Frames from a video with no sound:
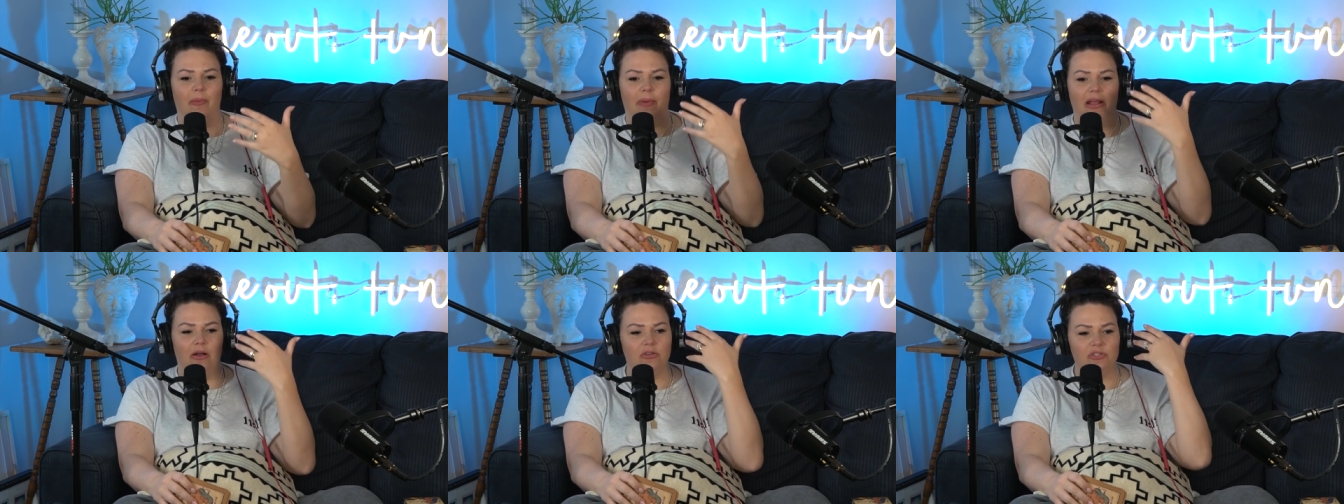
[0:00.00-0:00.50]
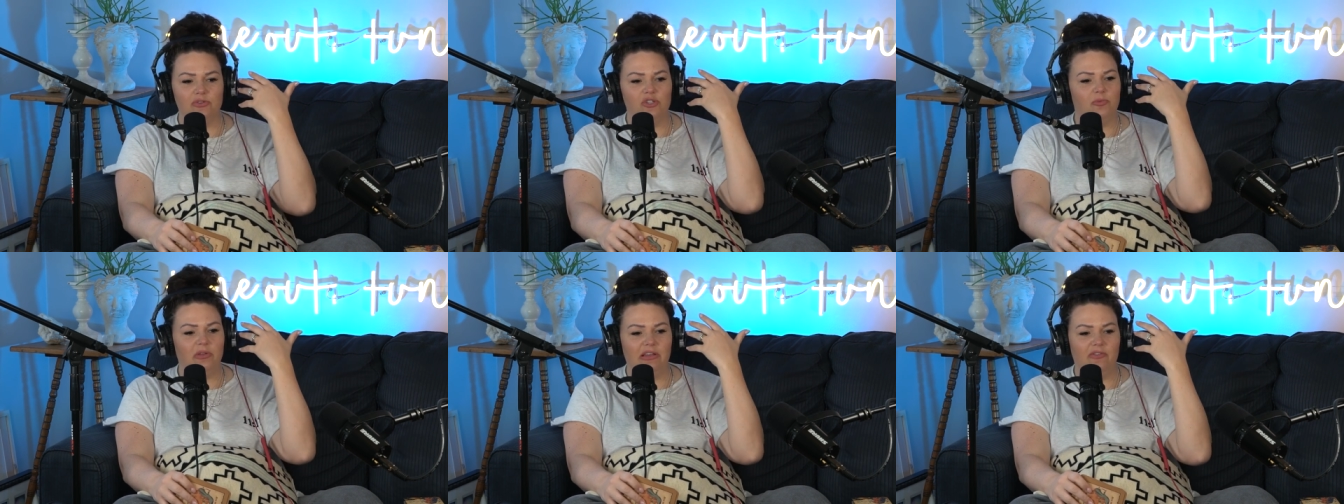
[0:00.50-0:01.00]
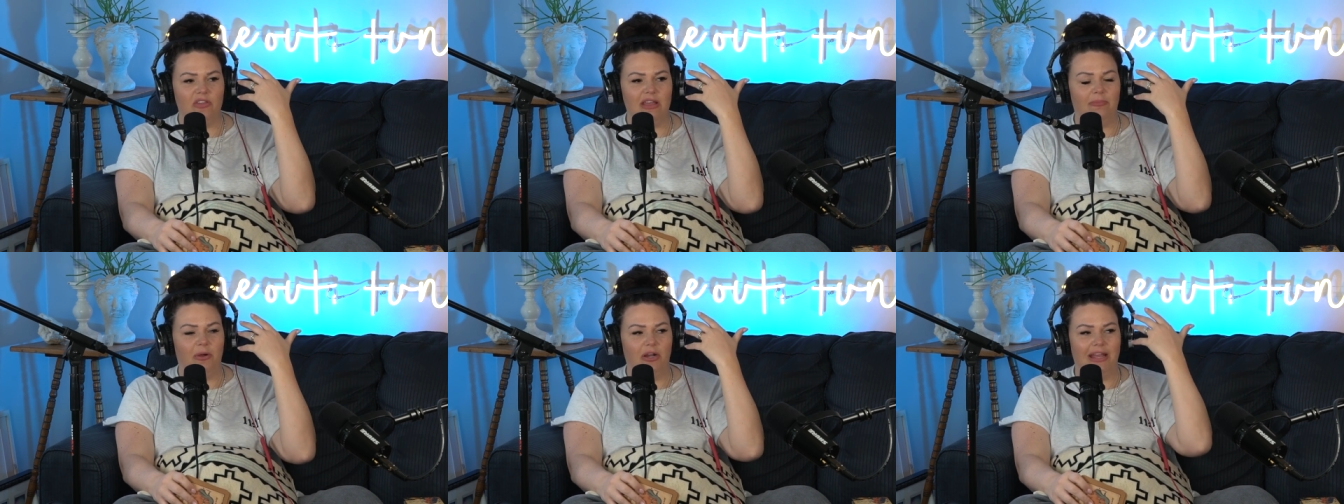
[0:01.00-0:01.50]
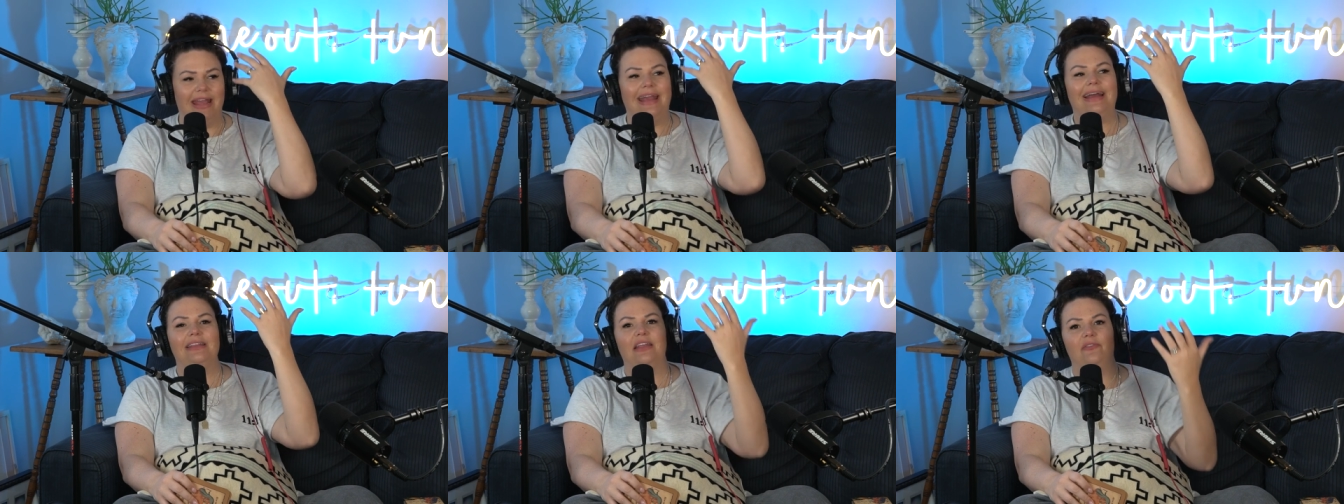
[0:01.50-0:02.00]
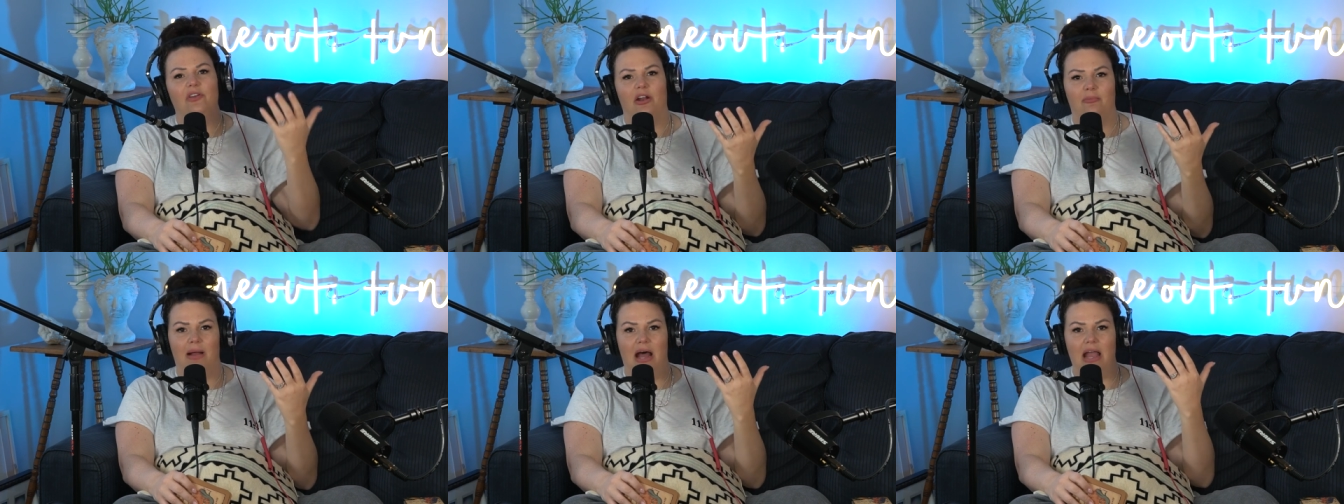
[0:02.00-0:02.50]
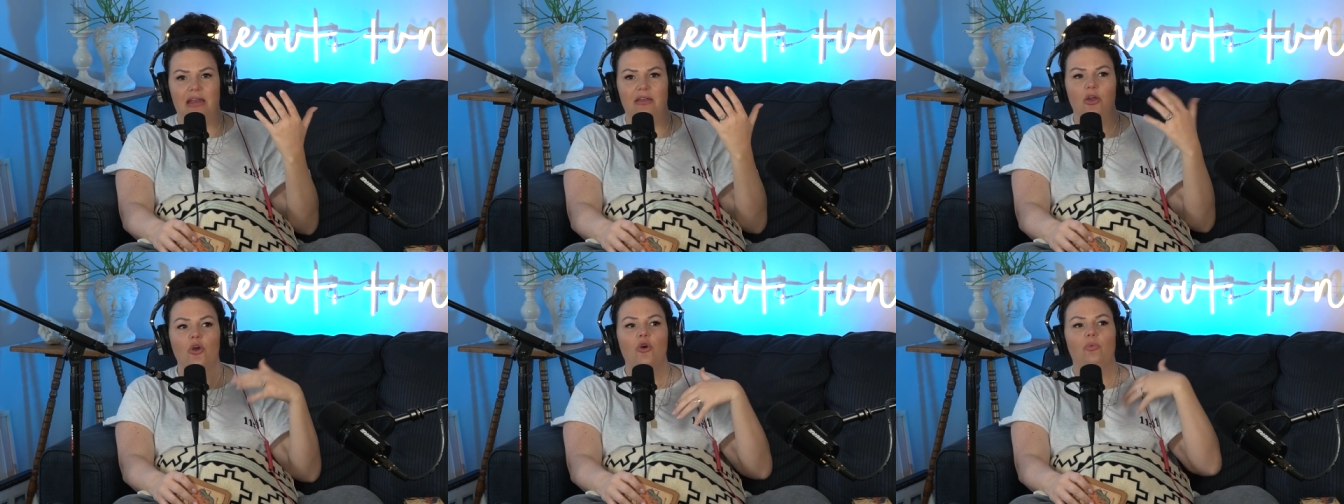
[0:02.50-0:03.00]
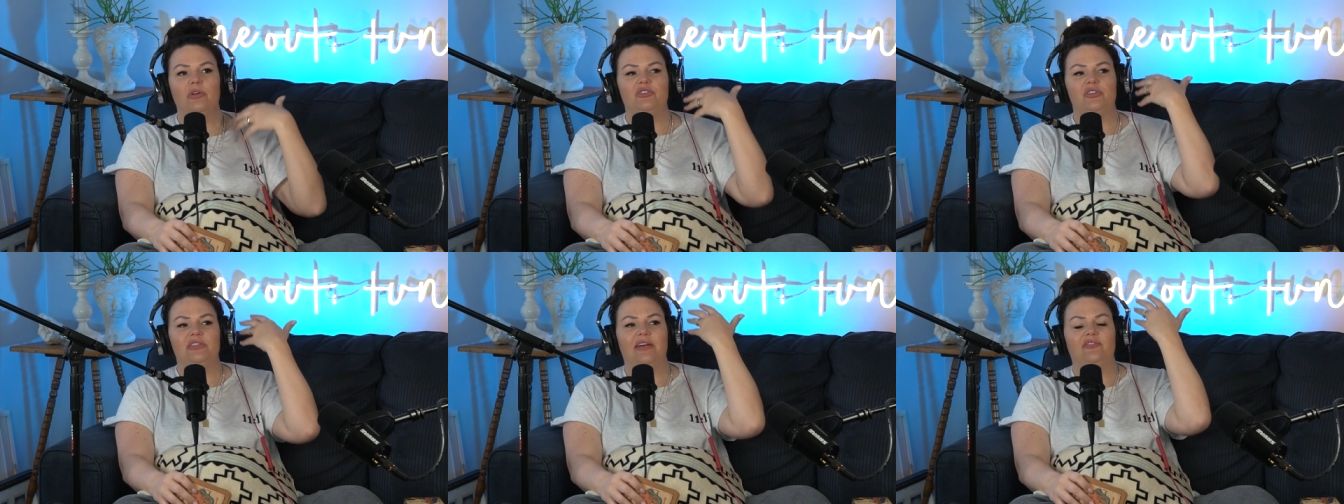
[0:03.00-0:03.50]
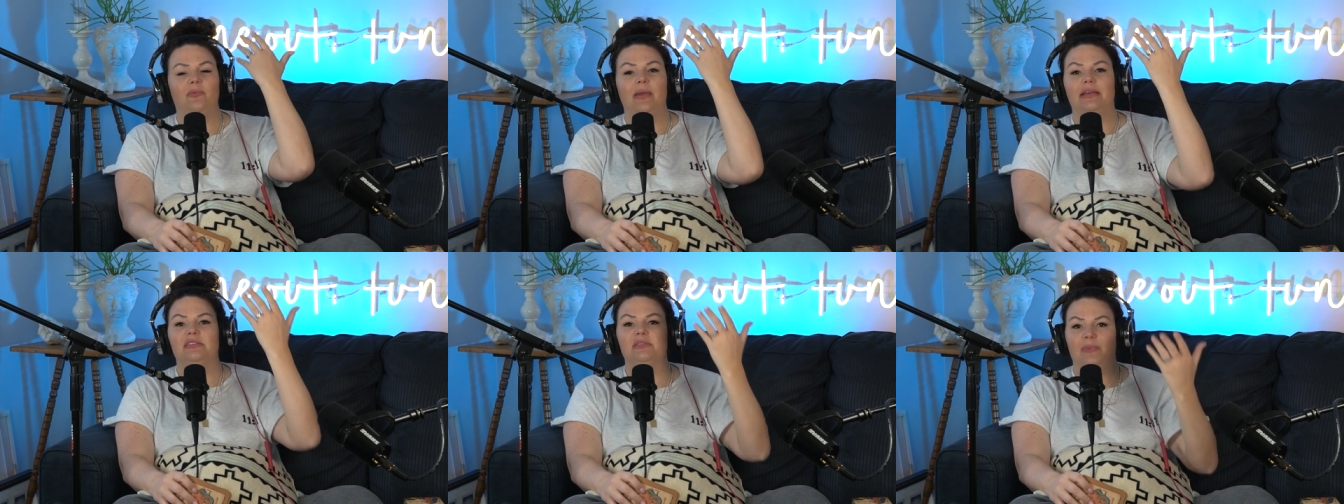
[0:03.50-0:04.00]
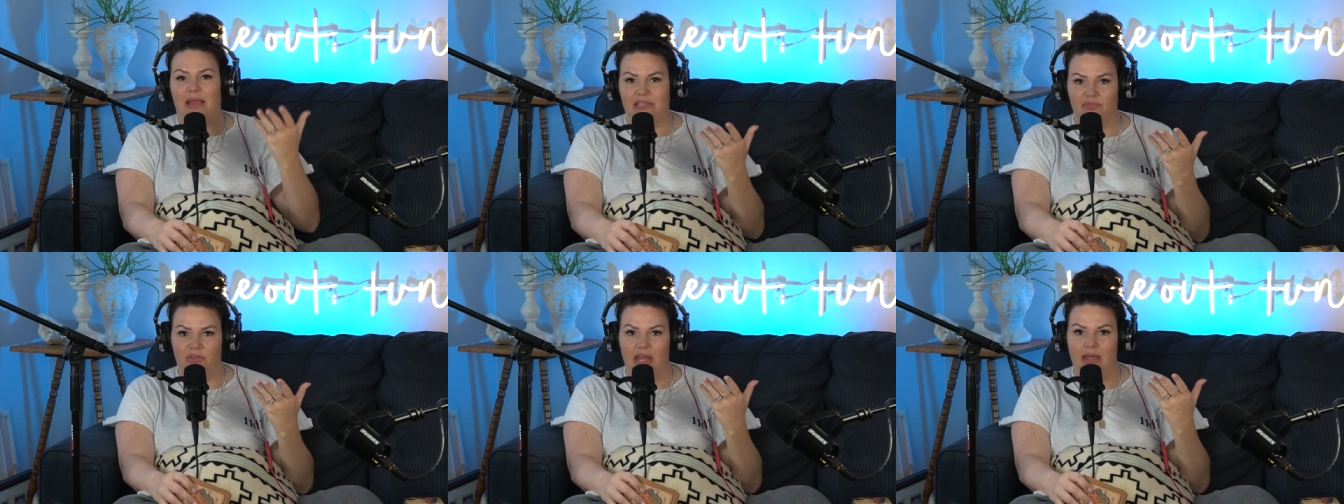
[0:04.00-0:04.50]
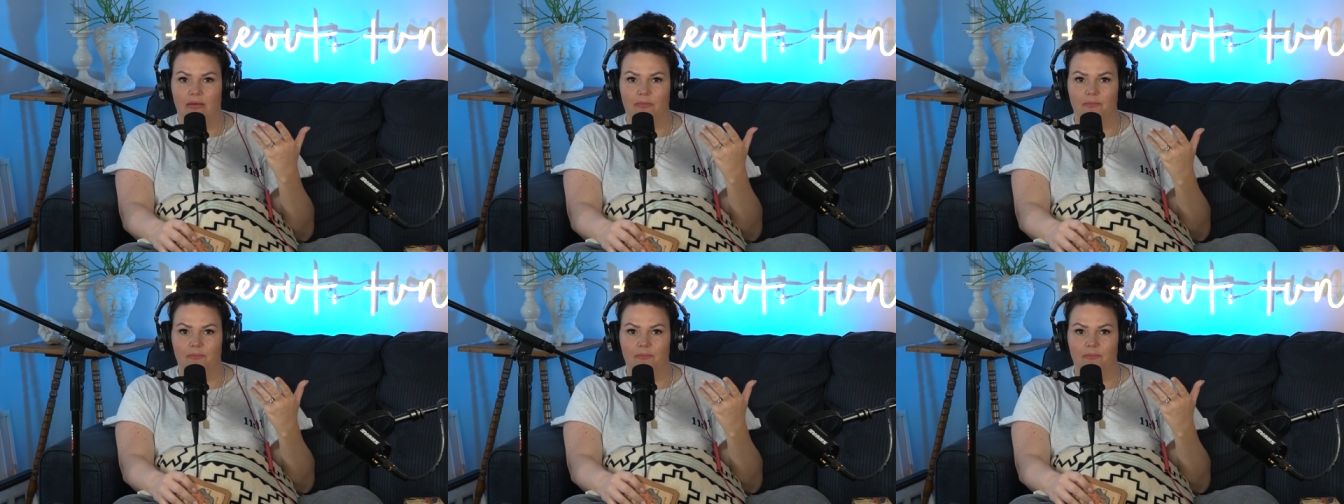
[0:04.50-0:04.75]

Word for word: but I also do believe that that part can live in our mind. We just have to make space for that.